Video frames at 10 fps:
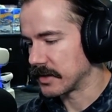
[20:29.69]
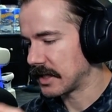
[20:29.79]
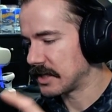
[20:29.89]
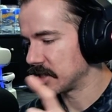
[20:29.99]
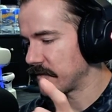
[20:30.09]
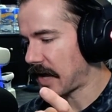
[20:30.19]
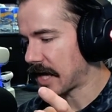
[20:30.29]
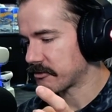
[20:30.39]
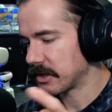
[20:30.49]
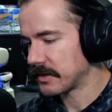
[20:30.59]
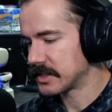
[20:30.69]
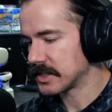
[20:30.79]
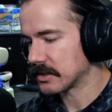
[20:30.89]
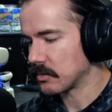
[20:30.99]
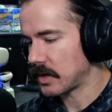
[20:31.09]
It allows you to factory
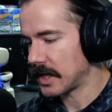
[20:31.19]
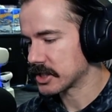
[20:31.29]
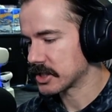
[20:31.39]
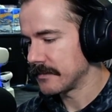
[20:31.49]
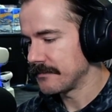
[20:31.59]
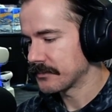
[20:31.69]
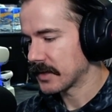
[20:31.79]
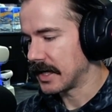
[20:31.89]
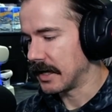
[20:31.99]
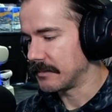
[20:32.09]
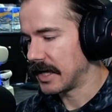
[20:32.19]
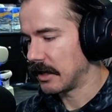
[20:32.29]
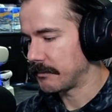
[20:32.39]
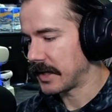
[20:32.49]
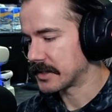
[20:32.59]
reset the watch,
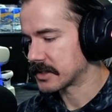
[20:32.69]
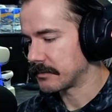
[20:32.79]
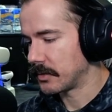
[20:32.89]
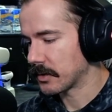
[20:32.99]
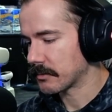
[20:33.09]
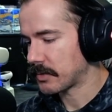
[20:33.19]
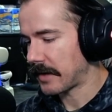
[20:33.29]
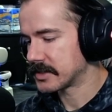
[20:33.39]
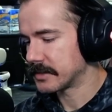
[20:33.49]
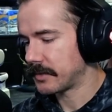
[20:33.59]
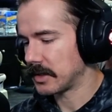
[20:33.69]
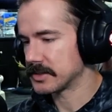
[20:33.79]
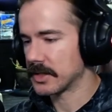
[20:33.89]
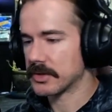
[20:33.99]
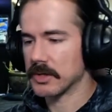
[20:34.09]
help and support privacy
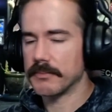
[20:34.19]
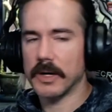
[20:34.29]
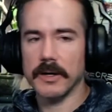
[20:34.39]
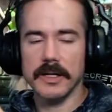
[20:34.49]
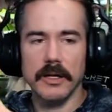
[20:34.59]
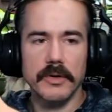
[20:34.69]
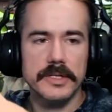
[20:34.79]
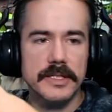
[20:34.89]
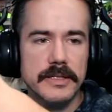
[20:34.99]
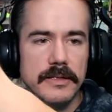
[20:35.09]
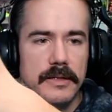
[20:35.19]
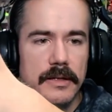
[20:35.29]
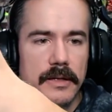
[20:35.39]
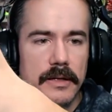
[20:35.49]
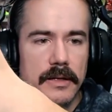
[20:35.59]
policy third-party notices.
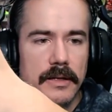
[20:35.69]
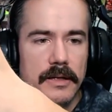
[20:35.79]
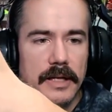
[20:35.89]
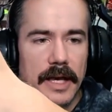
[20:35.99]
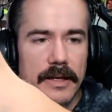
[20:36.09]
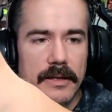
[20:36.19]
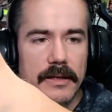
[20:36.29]
Okay.